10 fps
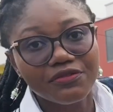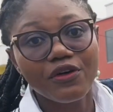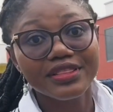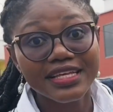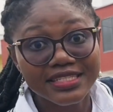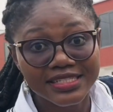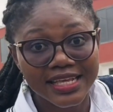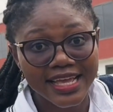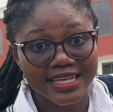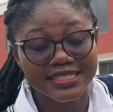for this
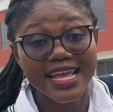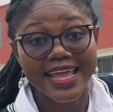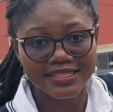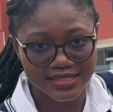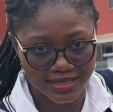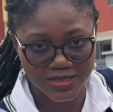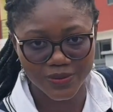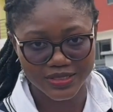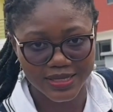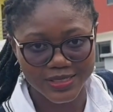is eight
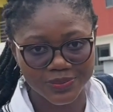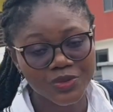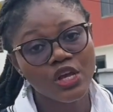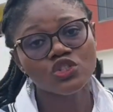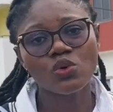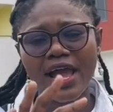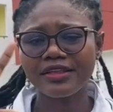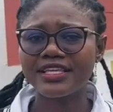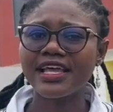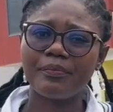centimeters so i
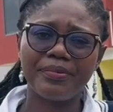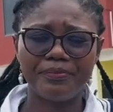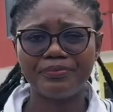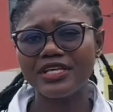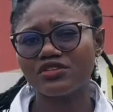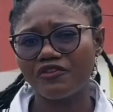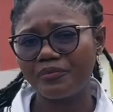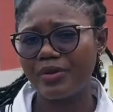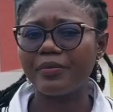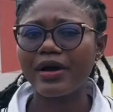take a piece of
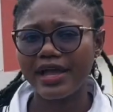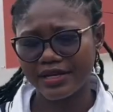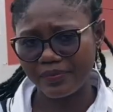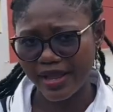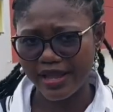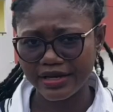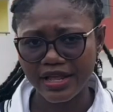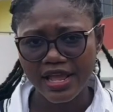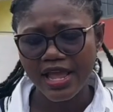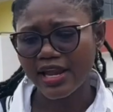paper and a pen
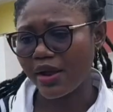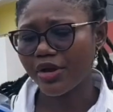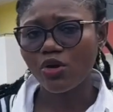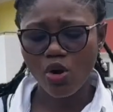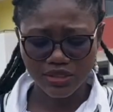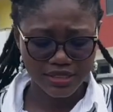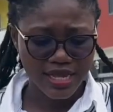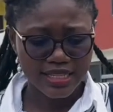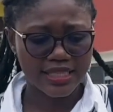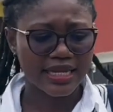and i record
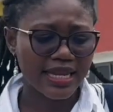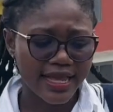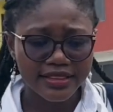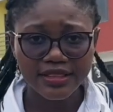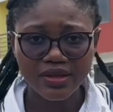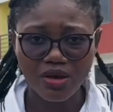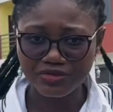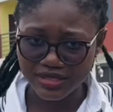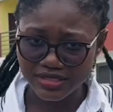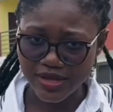the length of
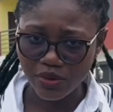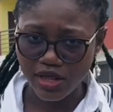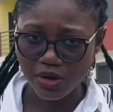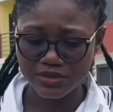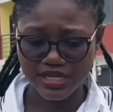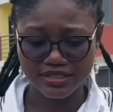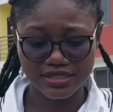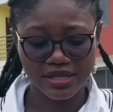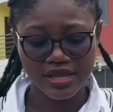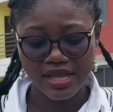this circular object
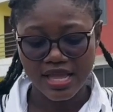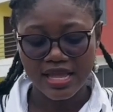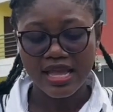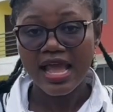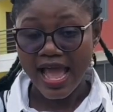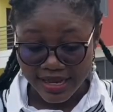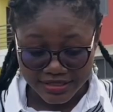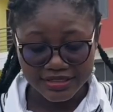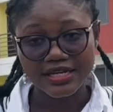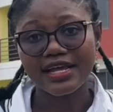
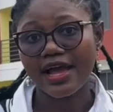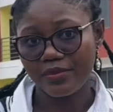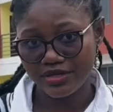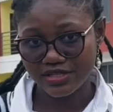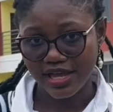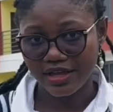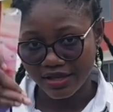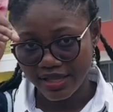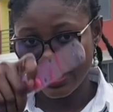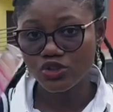and the diameter
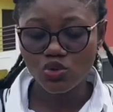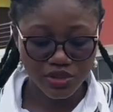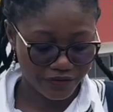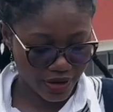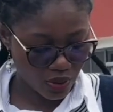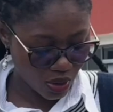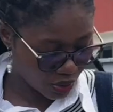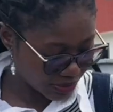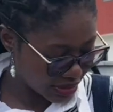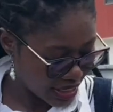in two different
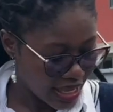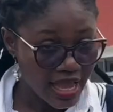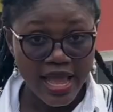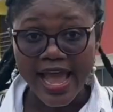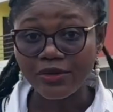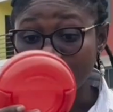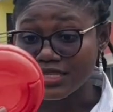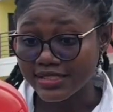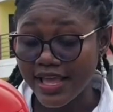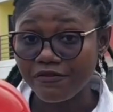columns i do the
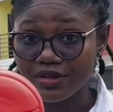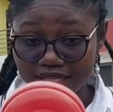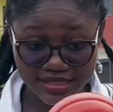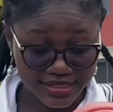same for this